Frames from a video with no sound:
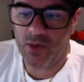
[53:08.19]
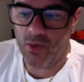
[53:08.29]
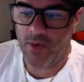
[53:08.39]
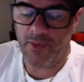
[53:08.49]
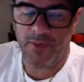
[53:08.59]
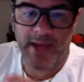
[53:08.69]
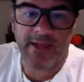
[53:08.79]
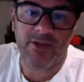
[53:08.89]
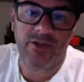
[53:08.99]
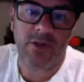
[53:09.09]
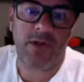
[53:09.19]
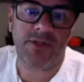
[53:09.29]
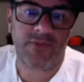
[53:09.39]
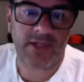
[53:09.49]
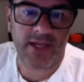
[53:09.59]
Or thank you so
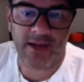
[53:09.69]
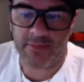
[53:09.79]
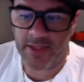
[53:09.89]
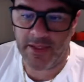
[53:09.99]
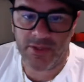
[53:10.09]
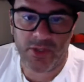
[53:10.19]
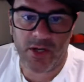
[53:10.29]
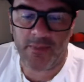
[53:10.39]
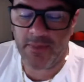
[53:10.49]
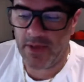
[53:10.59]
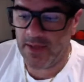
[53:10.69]
much for getting me the job.